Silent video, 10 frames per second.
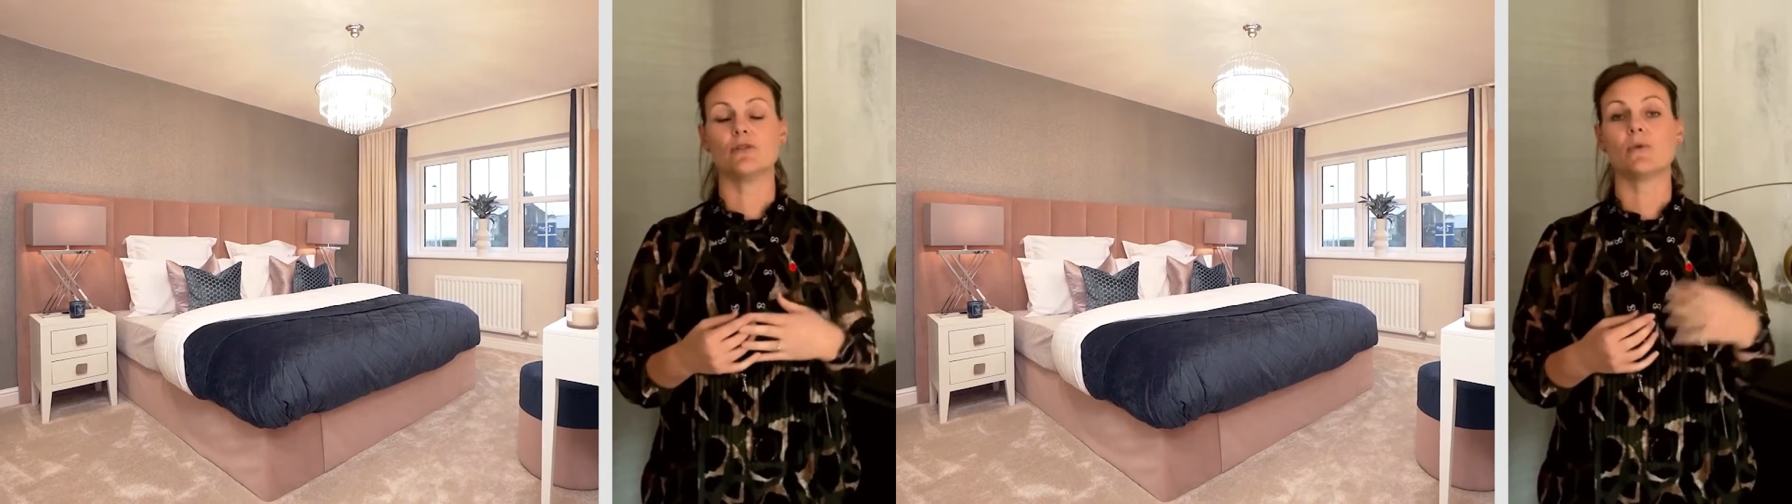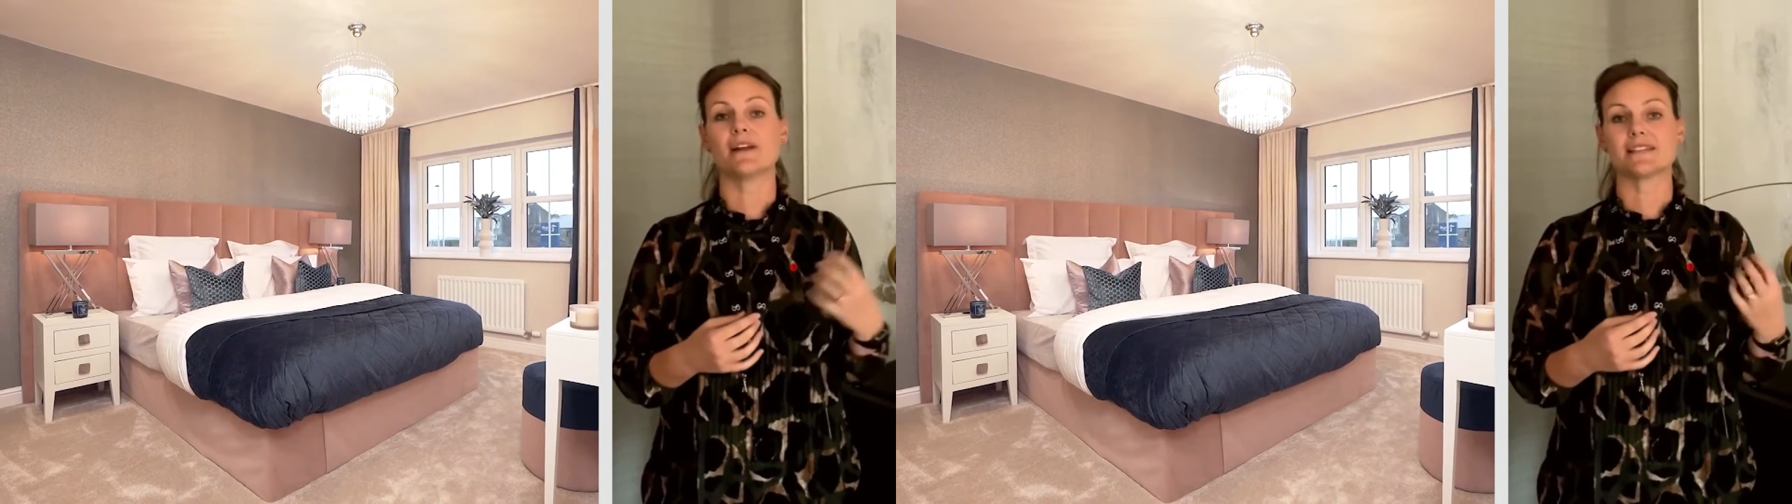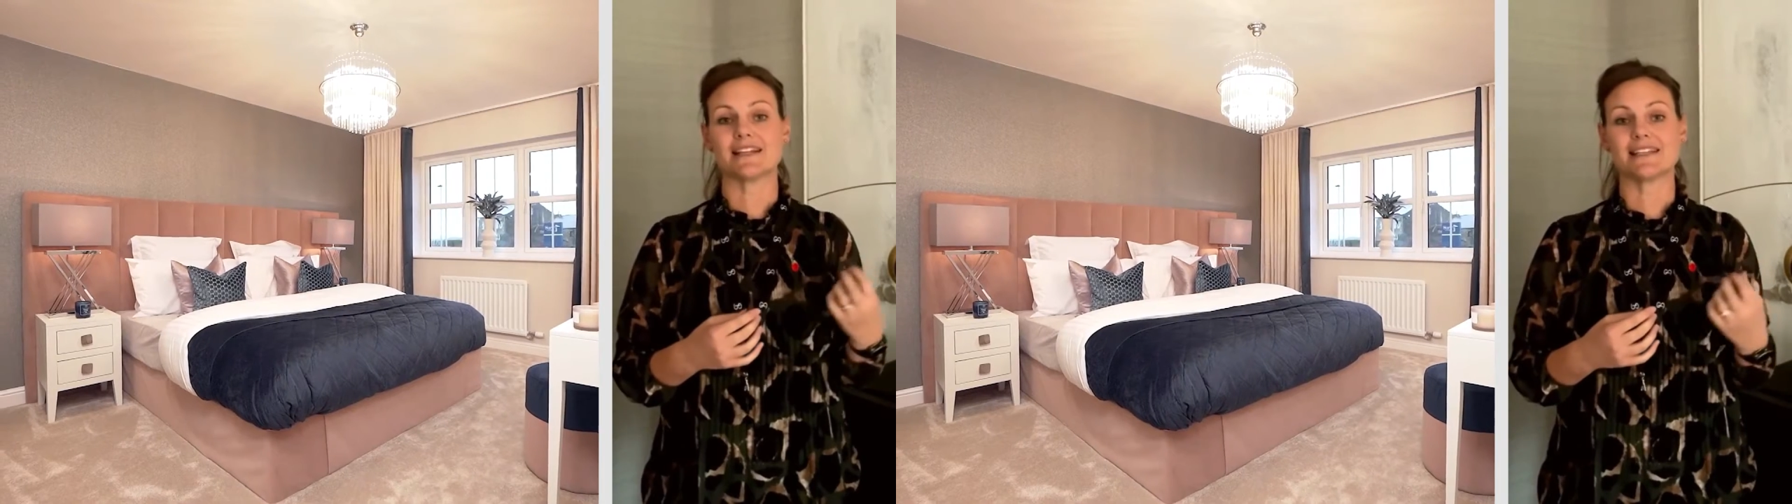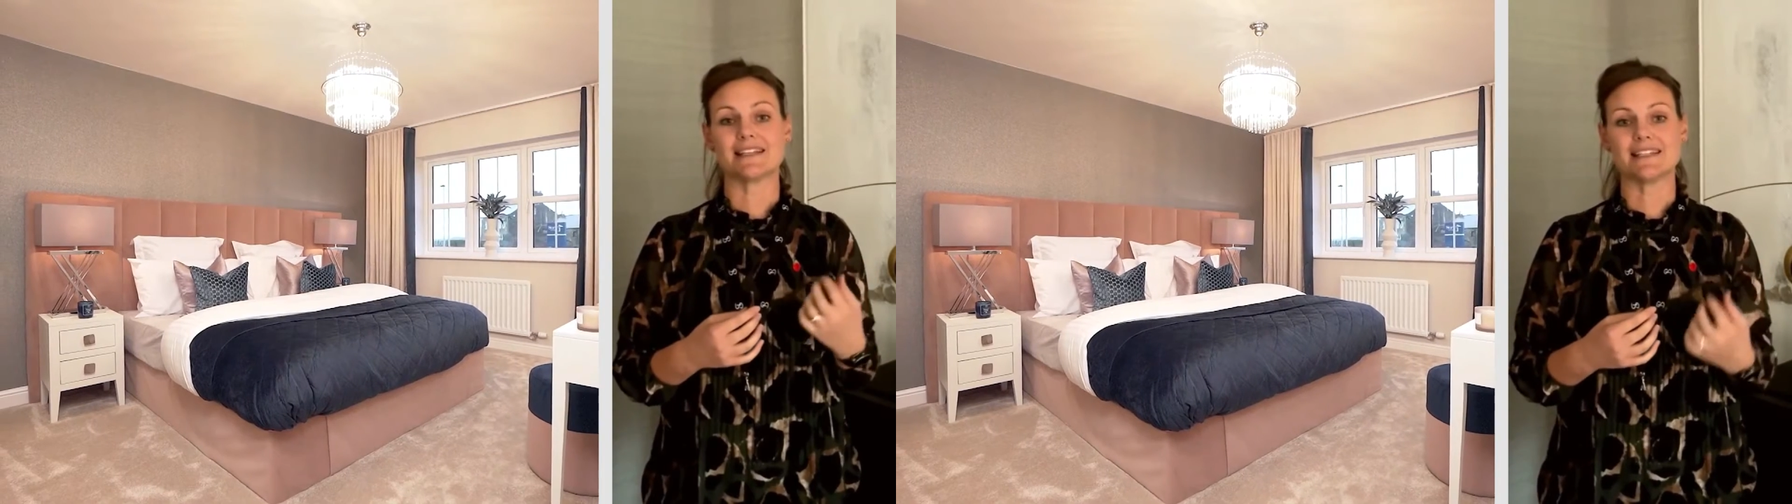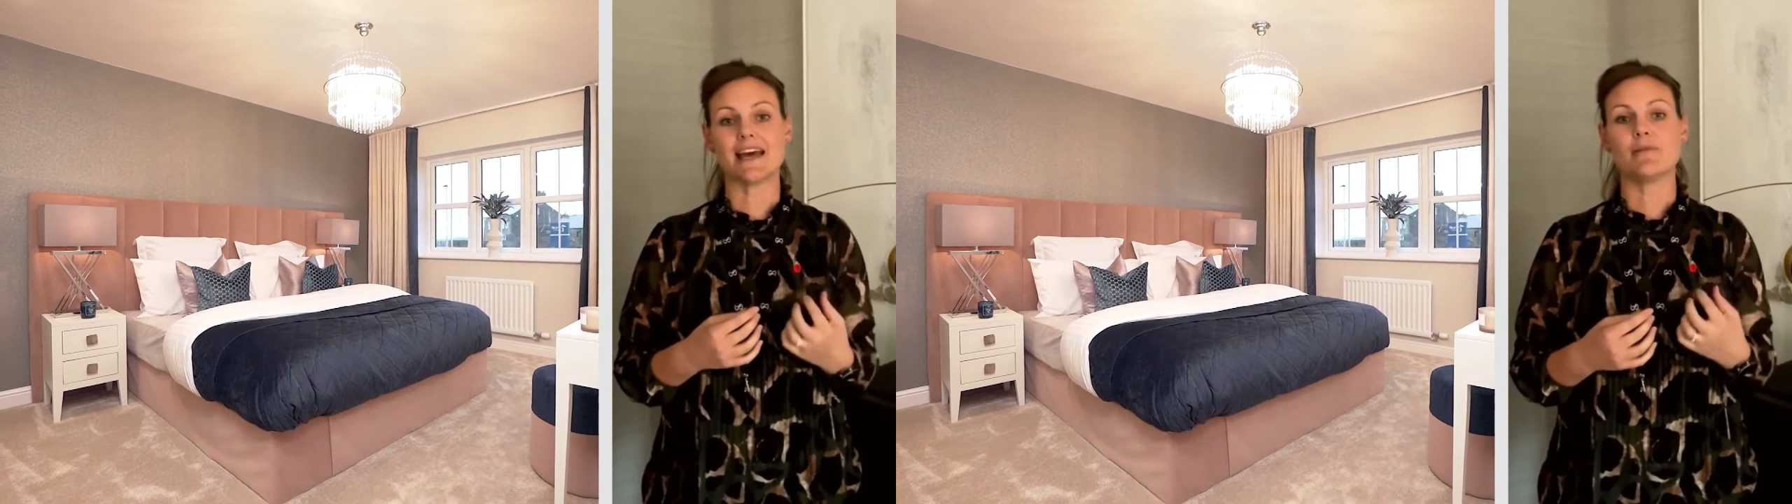whilst adding
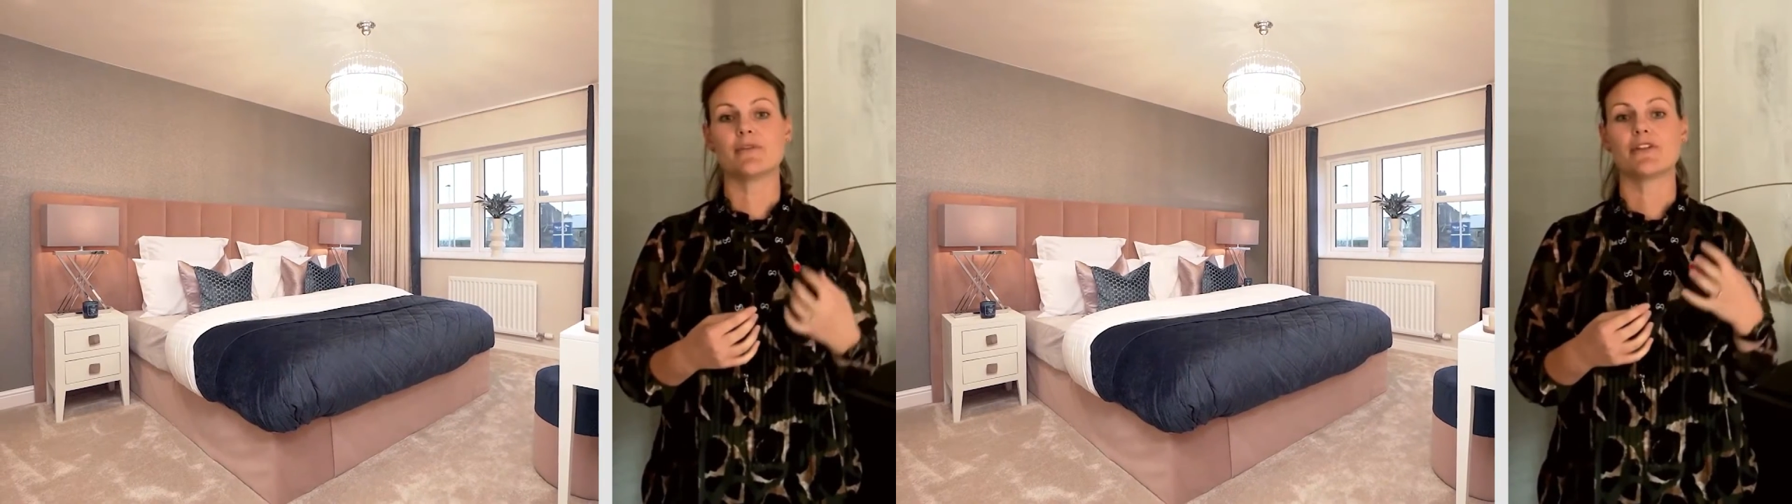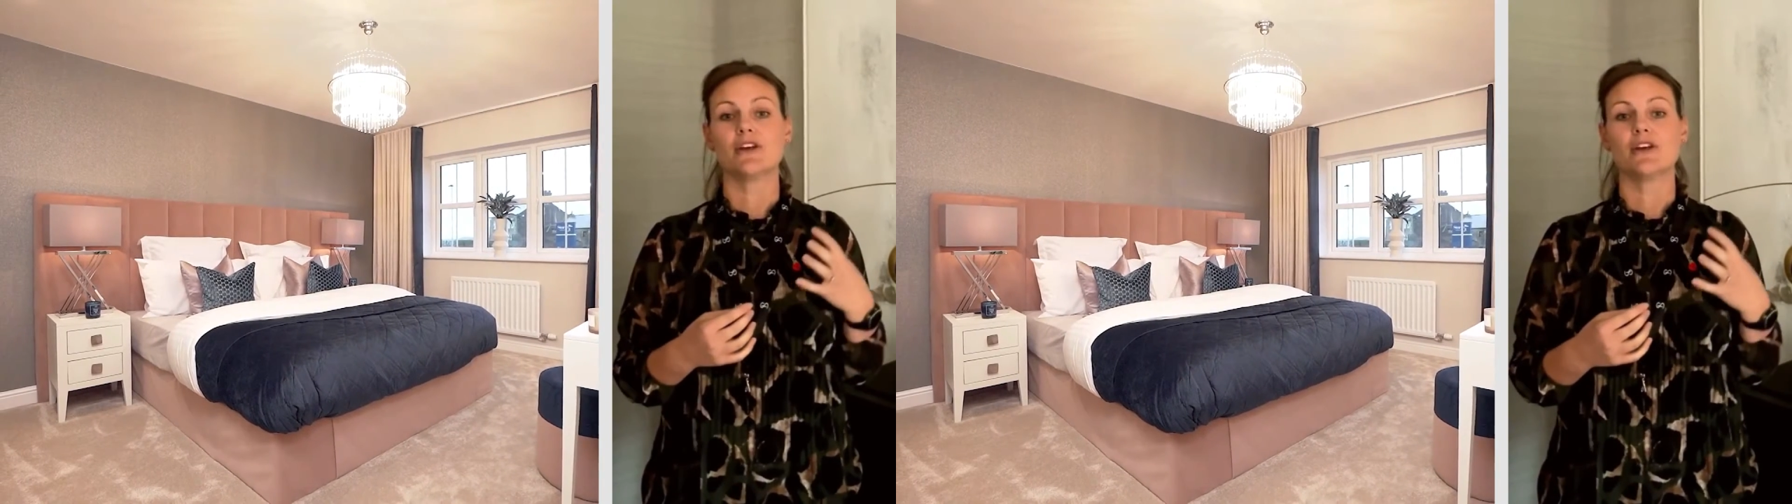depth